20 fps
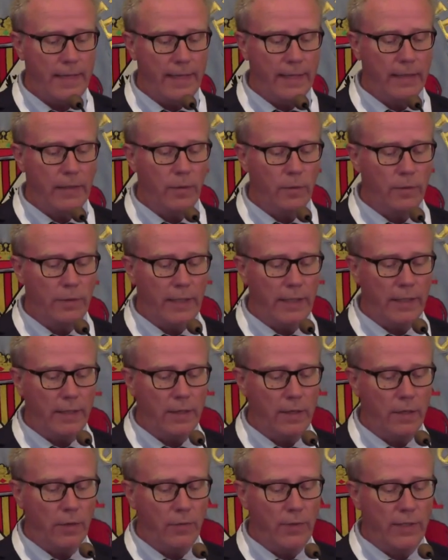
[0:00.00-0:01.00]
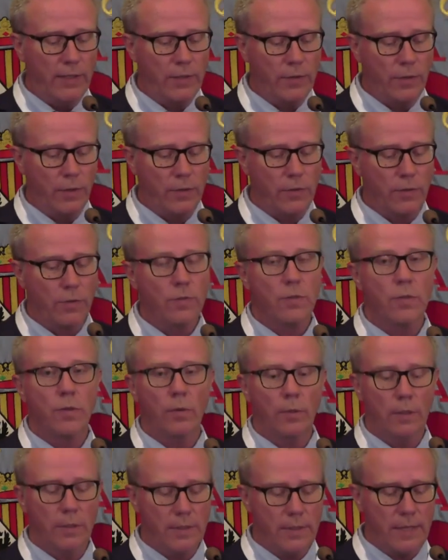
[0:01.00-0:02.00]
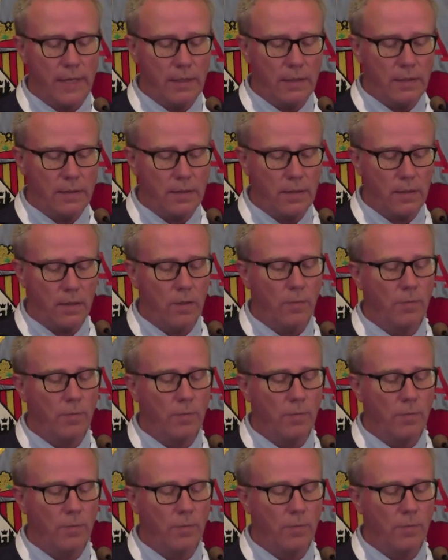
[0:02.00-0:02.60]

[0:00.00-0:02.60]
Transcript: including research on solar cells,